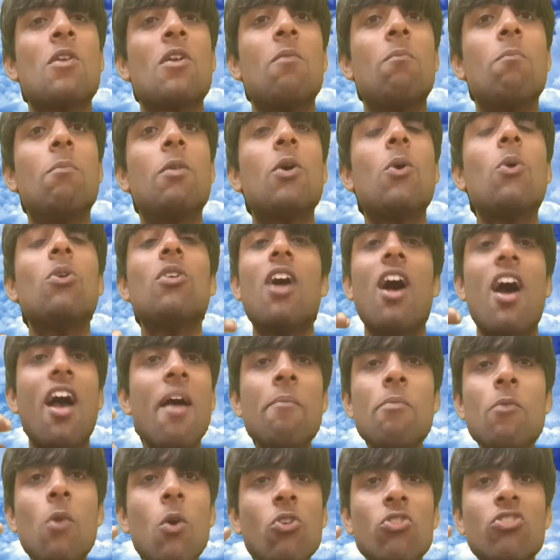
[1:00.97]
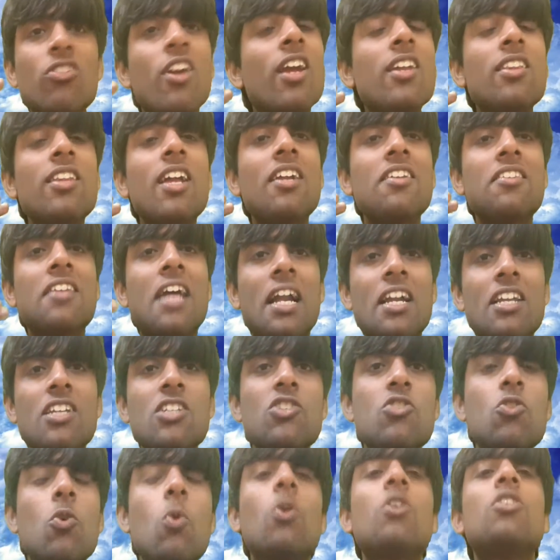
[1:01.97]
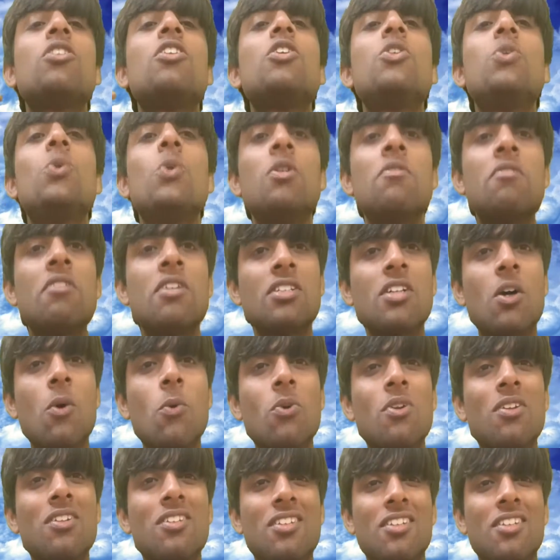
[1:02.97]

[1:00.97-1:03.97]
Because I am not saying that that is not the universe out of